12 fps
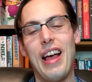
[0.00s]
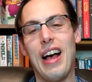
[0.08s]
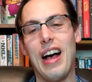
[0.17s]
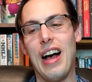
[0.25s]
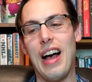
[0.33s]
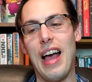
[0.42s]

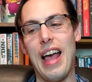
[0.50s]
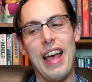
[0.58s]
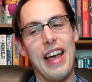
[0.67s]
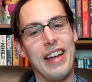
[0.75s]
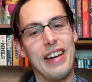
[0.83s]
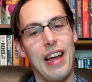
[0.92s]
Uh,
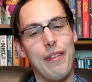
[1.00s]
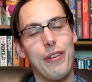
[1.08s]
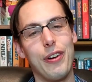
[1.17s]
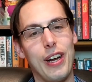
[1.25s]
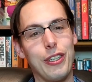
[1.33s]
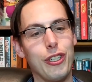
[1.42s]
and I
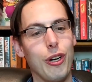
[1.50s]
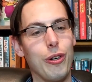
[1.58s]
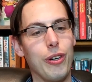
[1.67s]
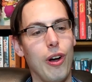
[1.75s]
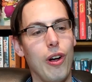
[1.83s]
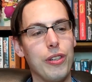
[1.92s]
figured I'd show
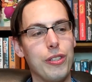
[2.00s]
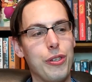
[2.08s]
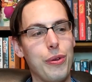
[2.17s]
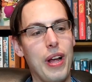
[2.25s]
it all to you